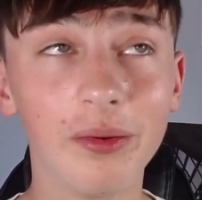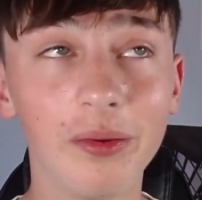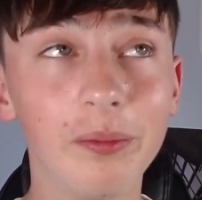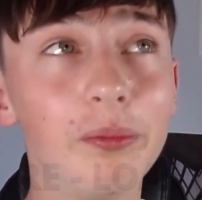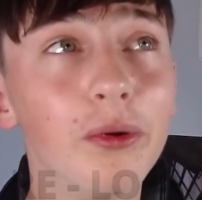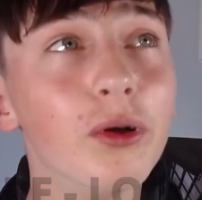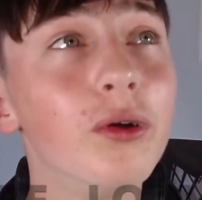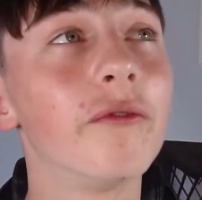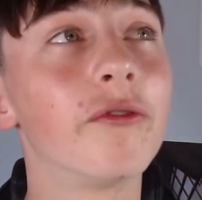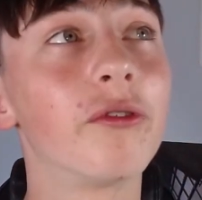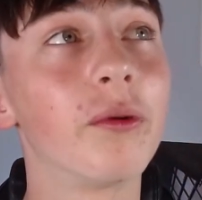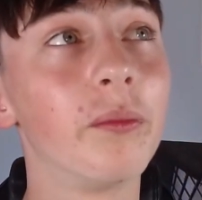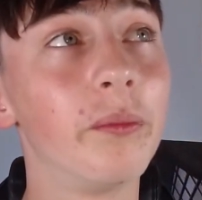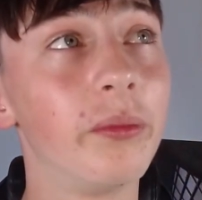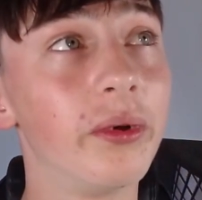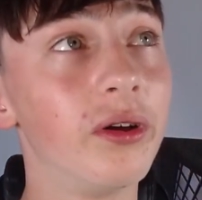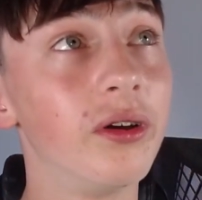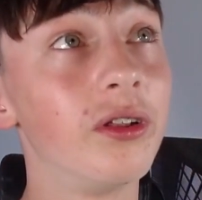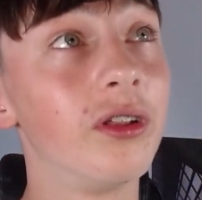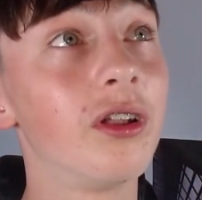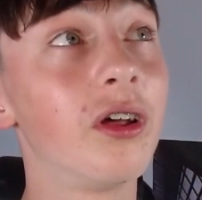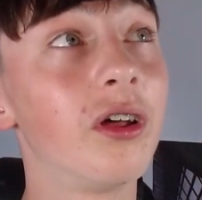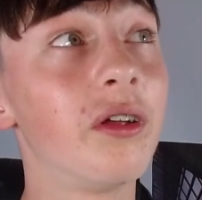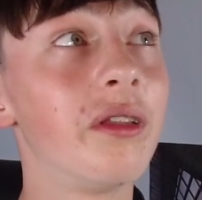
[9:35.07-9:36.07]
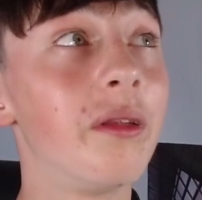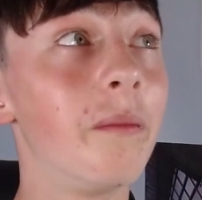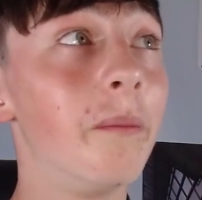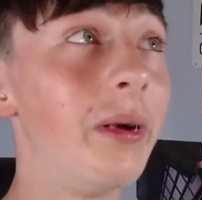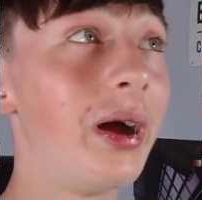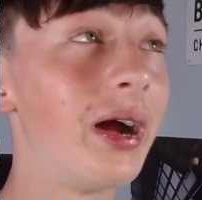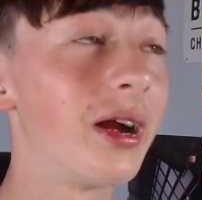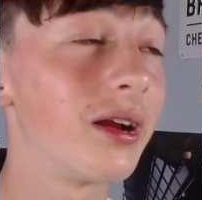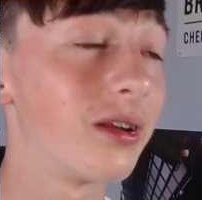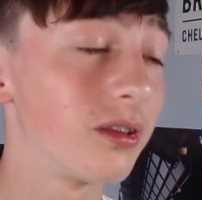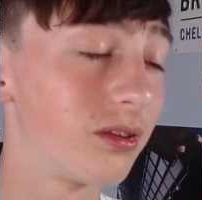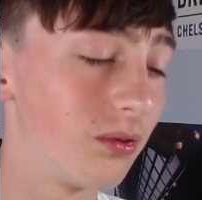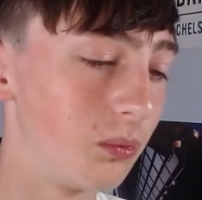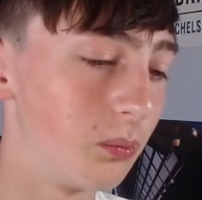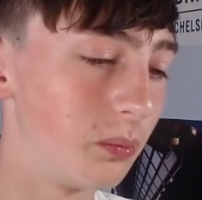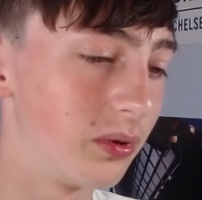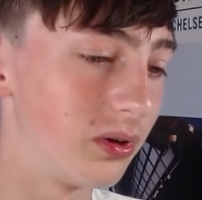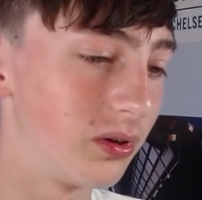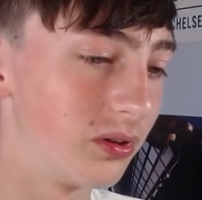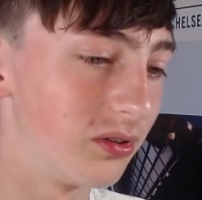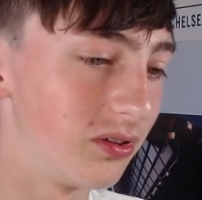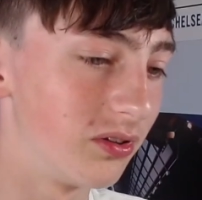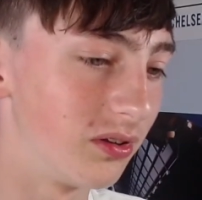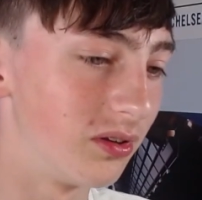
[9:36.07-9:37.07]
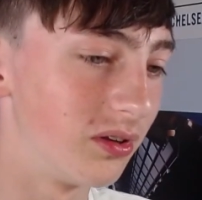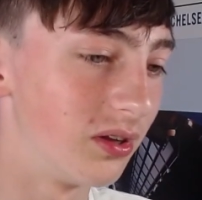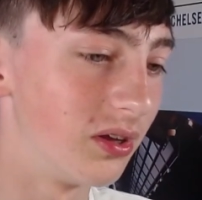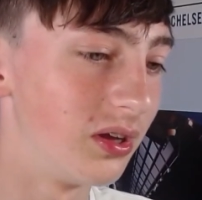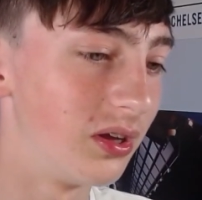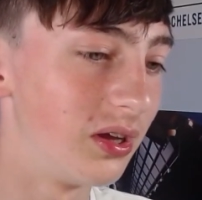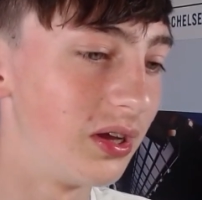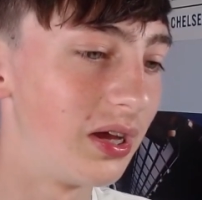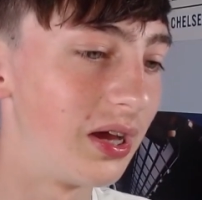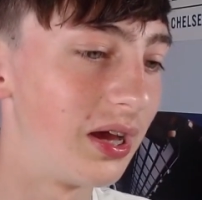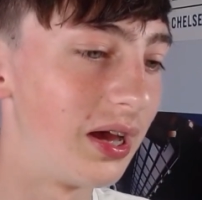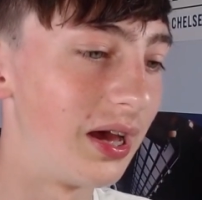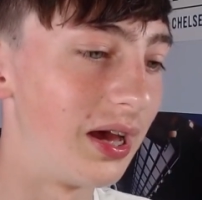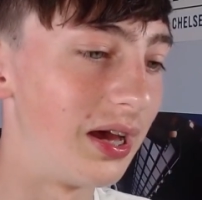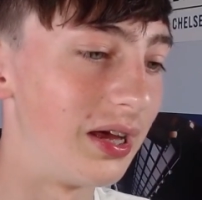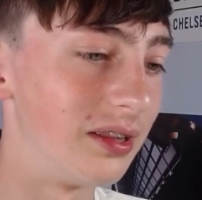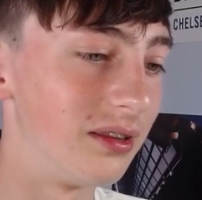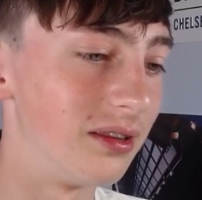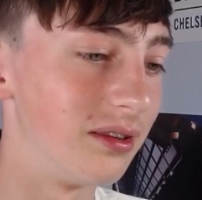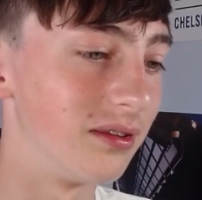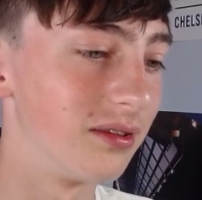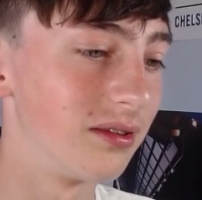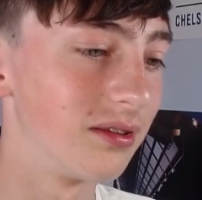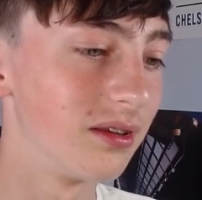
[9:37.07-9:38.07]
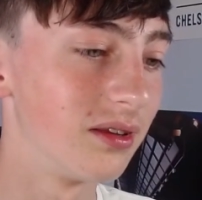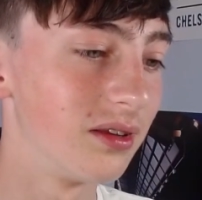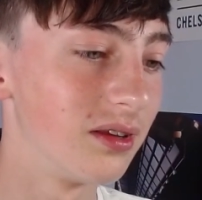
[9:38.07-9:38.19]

He bought him from Burton, loaned him back to Burton, and